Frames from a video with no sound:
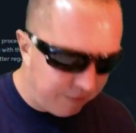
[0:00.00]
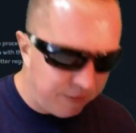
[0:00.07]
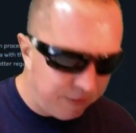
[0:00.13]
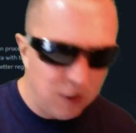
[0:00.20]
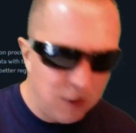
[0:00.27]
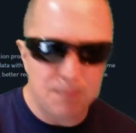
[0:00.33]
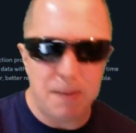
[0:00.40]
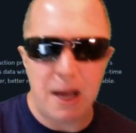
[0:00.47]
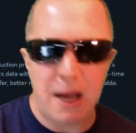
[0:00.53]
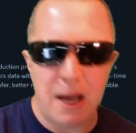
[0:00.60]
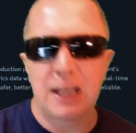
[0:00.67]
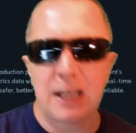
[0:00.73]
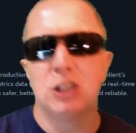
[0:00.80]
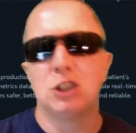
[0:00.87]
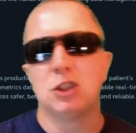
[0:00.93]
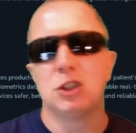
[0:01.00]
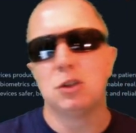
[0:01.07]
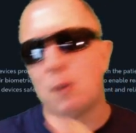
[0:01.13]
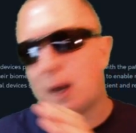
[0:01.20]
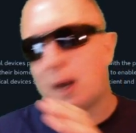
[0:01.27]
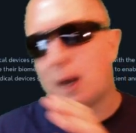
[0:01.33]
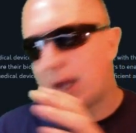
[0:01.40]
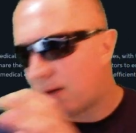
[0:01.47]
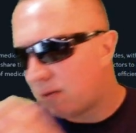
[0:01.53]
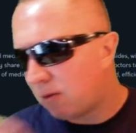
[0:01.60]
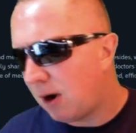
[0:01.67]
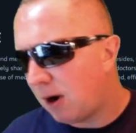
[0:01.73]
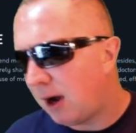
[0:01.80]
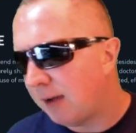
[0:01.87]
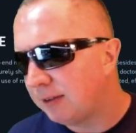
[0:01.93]
that food is packaged to when it
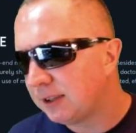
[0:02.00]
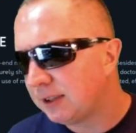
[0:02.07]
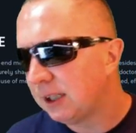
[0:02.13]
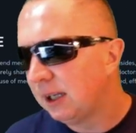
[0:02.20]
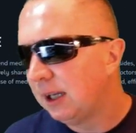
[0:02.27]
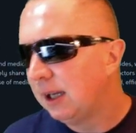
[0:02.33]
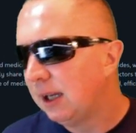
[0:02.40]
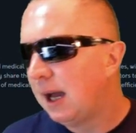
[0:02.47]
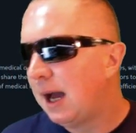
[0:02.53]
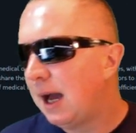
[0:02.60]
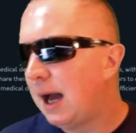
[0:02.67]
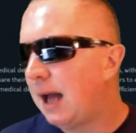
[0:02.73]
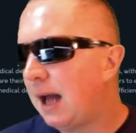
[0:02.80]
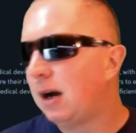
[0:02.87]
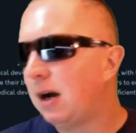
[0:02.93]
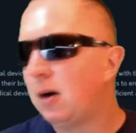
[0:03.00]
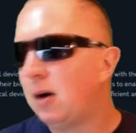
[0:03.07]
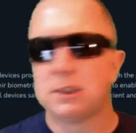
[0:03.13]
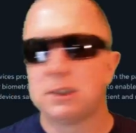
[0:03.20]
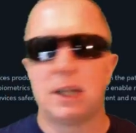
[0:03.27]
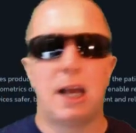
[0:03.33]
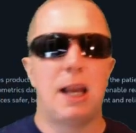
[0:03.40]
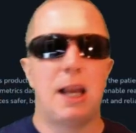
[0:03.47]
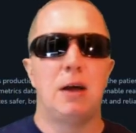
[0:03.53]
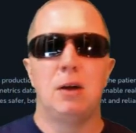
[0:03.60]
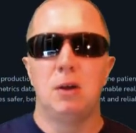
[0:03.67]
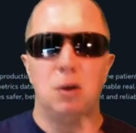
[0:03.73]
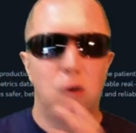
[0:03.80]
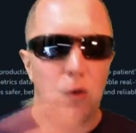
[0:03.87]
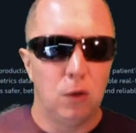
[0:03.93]
arrives at the wholesaler
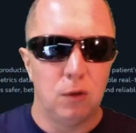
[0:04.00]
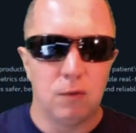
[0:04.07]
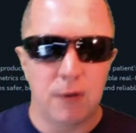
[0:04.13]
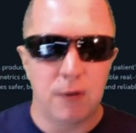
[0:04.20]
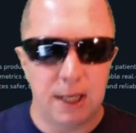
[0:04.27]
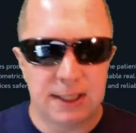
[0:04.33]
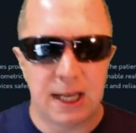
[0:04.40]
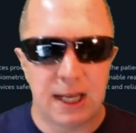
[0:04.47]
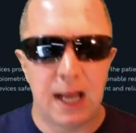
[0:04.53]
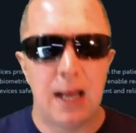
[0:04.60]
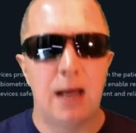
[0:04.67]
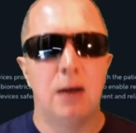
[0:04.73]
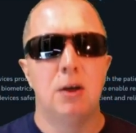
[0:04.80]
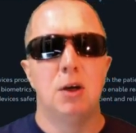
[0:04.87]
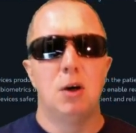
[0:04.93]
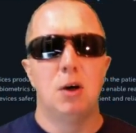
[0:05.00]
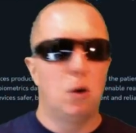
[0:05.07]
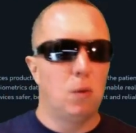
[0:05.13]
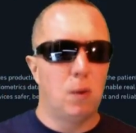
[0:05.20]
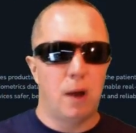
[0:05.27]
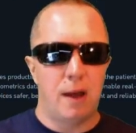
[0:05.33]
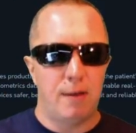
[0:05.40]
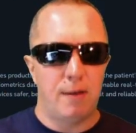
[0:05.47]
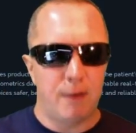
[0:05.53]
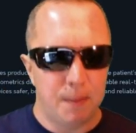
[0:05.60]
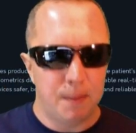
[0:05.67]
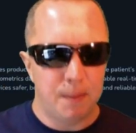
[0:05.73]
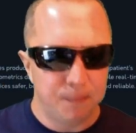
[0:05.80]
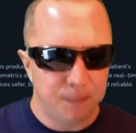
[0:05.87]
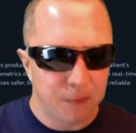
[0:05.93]
or the retailer or whatever.
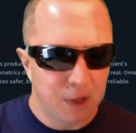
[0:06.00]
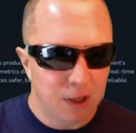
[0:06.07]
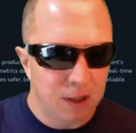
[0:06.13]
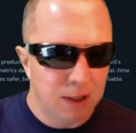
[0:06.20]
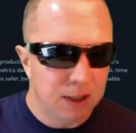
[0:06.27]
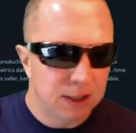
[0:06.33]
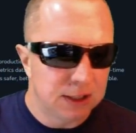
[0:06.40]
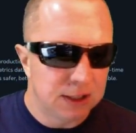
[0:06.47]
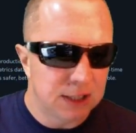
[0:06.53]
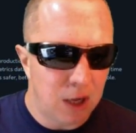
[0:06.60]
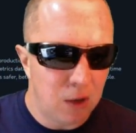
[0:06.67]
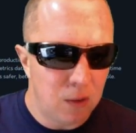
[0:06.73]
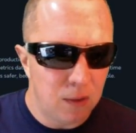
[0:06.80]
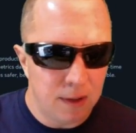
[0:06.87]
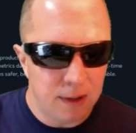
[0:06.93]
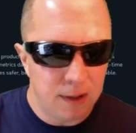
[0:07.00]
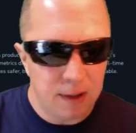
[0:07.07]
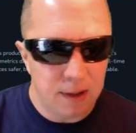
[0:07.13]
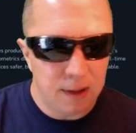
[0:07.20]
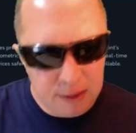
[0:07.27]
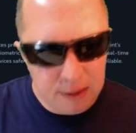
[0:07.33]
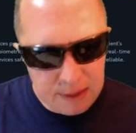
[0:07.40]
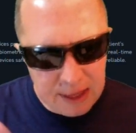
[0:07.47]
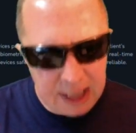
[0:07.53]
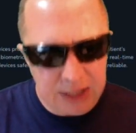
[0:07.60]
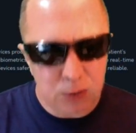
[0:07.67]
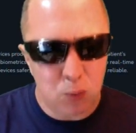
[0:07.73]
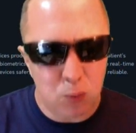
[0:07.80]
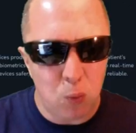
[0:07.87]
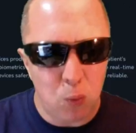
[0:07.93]
So
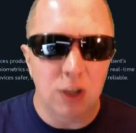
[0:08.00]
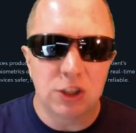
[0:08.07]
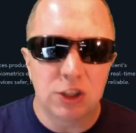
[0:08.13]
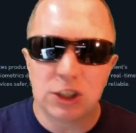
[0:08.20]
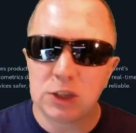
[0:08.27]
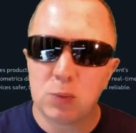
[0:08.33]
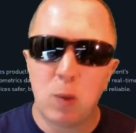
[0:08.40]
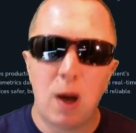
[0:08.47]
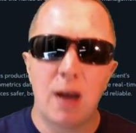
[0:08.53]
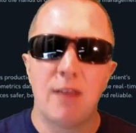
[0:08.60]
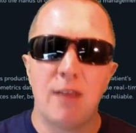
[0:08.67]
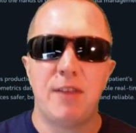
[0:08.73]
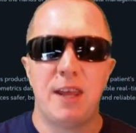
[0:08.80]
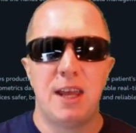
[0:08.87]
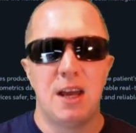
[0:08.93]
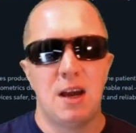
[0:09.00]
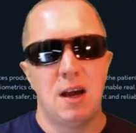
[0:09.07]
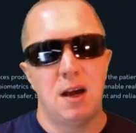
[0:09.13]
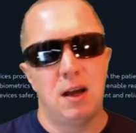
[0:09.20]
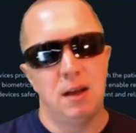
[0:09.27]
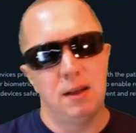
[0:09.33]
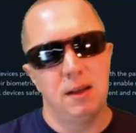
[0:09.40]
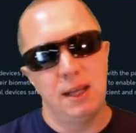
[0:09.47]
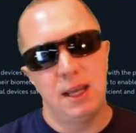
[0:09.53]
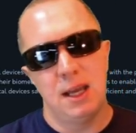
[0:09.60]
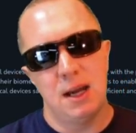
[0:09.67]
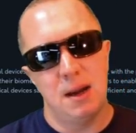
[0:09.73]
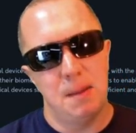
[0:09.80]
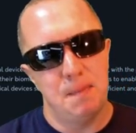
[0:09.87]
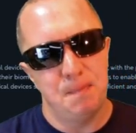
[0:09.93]
that's just one of
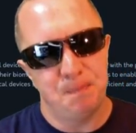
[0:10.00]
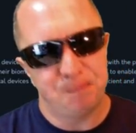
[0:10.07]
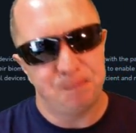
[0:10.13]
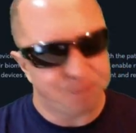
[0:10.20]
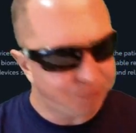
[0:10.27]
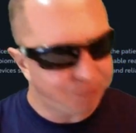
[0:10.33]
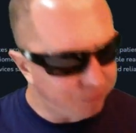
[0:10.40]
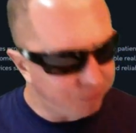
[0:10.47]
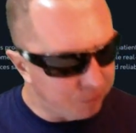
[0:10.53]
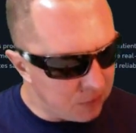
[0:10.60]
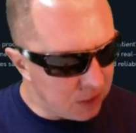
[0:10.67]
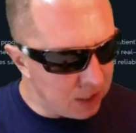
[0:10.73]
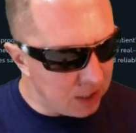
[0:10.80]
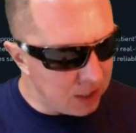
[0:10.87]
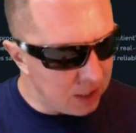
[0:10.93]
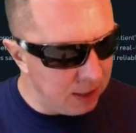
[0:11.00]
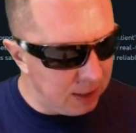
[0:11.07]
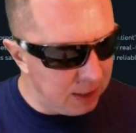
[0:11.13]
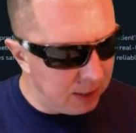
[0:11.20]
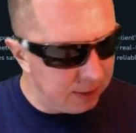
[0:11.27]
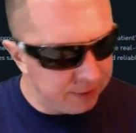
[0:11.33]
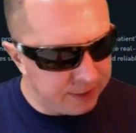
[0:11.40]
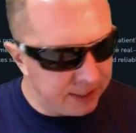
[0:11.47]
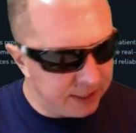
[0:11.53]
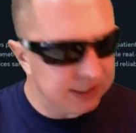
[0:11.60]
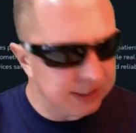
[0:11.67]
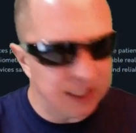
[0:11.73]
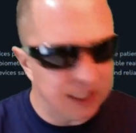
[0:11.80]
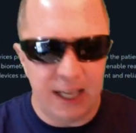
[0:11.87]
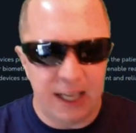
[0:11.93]
the
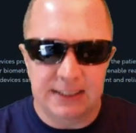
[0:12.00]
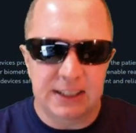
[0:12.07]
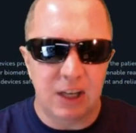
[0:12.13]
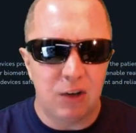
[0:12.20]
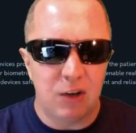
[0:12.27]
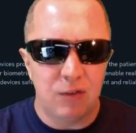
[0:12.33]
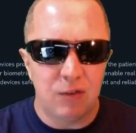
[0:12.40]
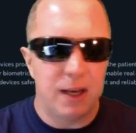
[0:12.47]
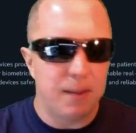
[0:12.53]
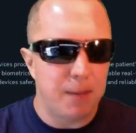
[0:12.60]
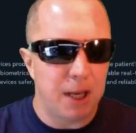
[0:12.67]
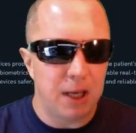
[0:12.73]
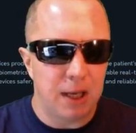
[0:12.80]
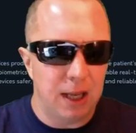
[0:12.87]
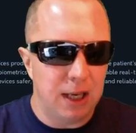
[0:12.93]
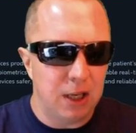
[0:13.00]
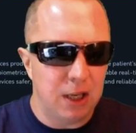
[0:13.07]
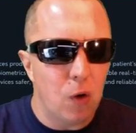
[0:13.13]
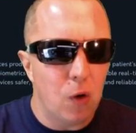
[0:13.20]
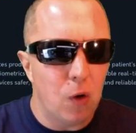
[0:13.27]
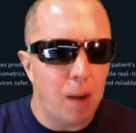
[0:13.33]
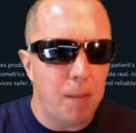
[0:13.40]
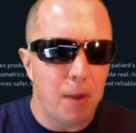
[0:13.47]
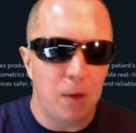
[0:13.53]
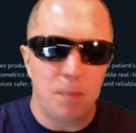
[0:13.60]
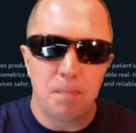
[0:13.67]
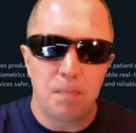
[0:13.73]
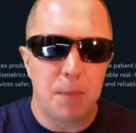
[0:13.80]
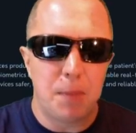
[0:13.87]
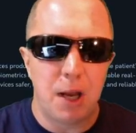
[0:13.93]
things that they're solving. I mean, in the
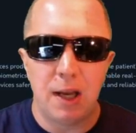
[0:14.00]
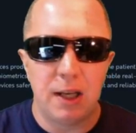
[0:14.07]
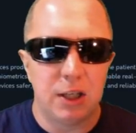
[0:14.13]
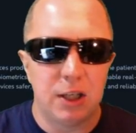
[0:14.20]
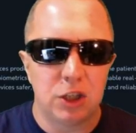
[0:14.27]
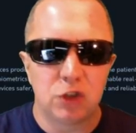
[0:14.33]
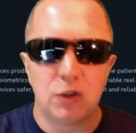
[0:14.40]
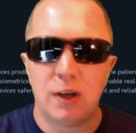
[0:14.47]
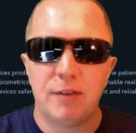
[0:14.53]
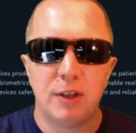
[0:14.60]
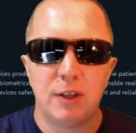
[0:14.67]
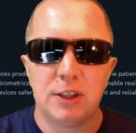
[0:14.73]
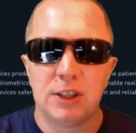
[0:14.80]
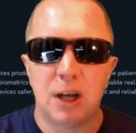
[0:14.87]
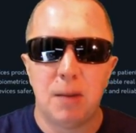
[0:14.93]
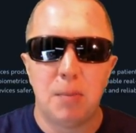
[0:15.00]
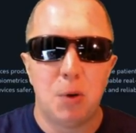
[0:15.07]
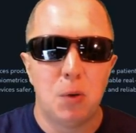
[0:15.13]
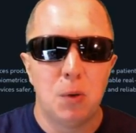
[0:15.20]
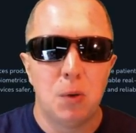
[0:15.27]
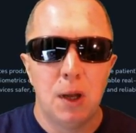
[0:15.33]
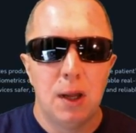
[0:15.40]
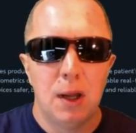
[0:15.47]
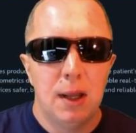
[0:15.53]
automobile industry, for example,